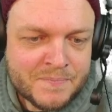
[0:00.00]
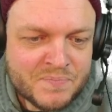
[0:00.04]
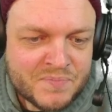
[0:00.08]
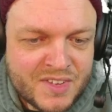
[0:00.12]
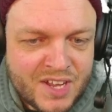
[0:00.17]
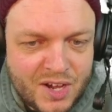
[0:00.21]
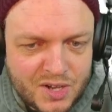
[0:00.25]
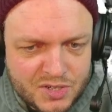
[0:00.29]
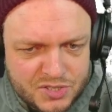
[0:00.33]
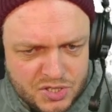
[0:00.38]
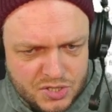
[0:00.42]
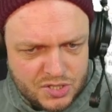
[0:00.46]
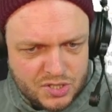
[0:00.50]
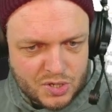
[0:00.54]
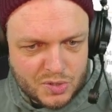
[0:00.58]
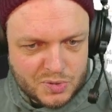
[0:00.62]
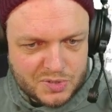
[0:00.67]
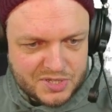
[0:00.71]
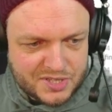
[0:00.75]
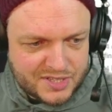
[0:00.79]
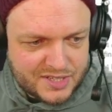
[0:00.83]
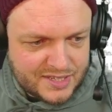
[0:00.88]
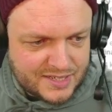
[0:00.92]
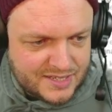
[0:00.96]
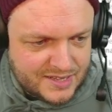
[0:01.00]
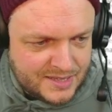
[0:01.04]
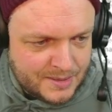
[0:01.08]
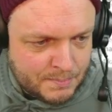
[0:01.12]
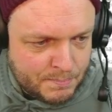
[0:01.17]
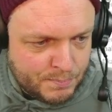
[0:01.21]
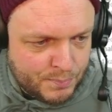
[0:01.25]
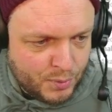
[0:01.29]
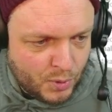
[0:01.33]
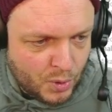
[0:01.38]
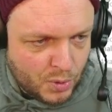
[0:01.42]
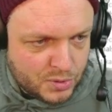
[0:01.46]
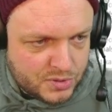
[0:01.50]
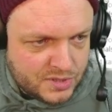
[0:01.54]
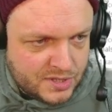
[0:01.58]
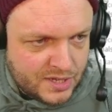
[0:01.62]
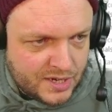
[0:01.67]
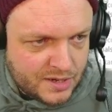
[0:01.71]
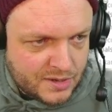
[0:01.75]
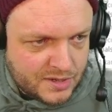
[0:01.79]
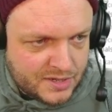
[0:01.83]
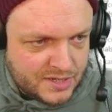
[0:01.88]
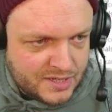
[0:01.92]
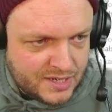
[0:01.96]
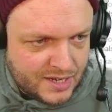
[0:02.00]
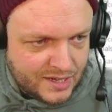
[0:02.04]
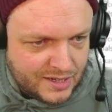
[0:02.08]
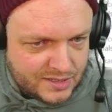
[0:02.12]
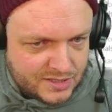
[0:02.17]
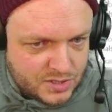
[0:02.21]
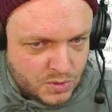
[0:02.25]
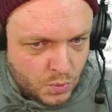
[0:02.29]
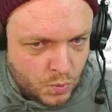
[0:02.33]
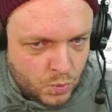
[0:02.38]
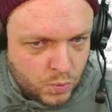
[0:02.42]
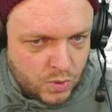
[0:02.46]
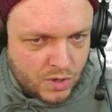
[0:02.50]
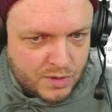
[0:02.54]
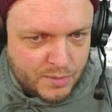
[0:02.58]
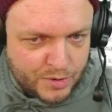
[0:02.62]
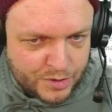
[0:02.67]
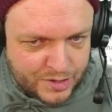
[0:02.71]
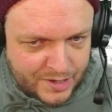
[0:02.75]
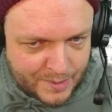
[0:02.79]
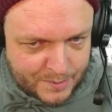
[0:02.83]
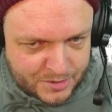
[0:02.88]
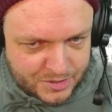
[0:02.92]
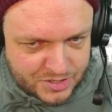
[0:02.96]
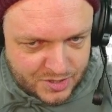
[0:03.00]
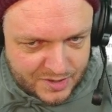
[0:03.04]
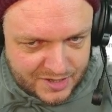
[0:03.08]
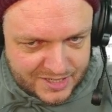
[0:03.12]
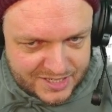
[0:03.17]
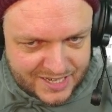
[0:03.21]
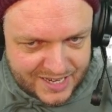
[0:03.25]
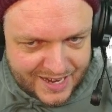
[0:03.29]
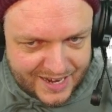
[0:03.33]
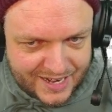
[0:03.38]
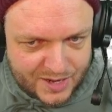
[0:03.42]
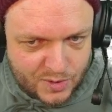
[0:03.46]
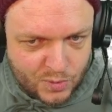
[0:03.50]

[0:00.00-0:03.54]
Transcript: Also note that the bolt there dealt 1 more damage on attack,